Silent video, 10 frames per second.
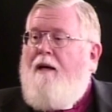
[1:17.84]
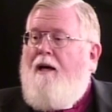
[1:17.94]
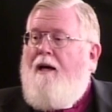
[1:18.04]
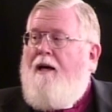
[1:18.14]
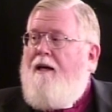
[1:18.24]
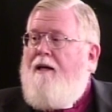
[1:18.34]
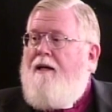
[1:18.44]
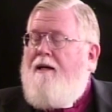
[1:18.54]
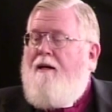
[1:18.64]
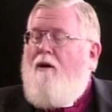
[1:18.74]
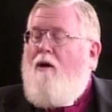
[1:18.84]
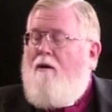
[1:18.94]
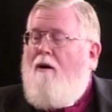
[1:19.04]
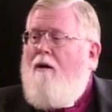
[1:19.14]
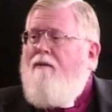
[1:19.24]

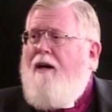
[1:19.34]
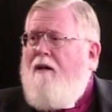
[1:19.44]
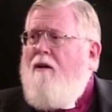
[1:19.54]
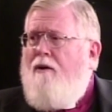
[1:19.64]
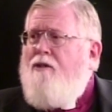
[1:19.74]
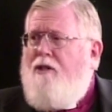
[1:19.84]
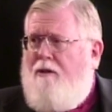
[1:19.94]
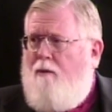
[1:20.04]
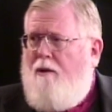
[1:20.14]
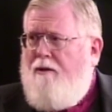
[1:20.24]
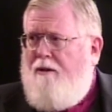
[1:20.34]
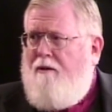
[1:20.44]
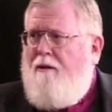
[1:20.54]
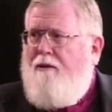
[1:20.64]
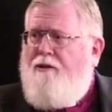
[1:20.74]
all of our clergy are worker
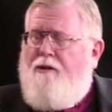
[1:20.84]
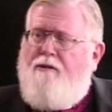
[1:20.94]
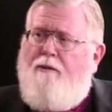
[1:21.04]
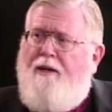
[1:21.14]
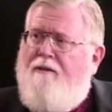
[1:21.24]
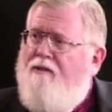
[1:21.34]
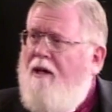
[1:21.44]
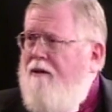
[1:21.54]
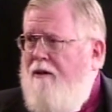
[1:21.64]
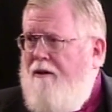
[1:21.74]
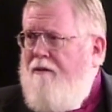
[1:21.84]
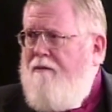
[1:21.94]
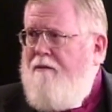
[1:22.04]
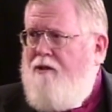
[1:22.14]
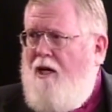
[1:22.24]
clergy, so we have secular
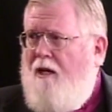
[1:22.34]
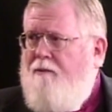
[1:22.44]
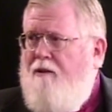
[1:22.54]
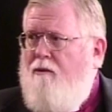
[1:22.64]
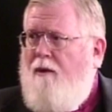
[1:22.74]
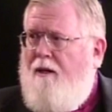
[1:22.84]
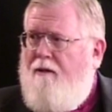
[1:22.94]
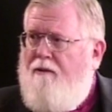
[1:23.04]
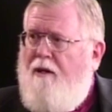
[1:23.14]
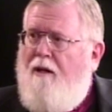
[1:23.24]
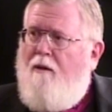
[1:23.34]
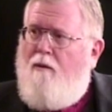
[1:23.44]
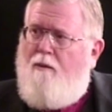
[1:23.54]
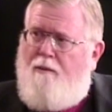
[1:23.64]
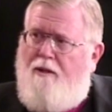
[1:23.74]
jobs as well as
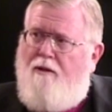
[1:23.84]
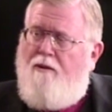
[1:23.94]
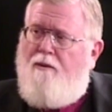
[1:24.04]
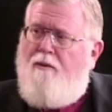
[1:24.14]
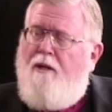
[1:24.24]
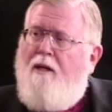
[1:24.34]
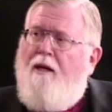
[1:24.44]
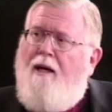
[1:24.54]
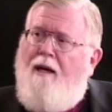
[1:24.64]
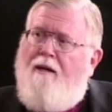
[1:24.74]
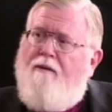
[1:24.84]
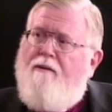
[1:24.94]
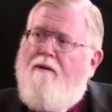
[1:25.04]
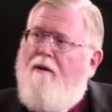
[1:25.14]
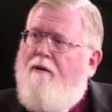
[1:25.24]
what we do as
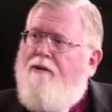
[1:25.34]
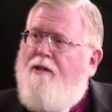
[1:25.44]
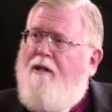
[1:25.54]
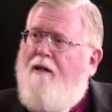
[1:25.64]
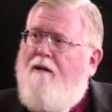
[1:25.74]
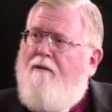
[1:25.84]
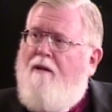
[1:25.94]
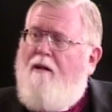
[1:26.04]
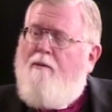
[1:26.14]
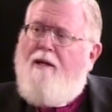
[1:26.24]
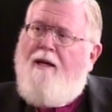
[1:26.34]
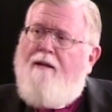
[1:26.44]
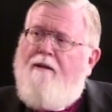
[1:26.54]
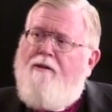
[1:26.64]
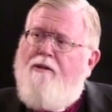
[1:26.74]
clergy of the Liberal
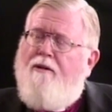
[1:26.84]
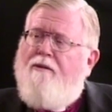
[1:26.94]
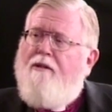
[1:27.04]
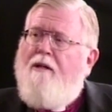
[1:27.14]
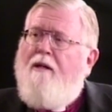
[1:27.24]
Catholic Church.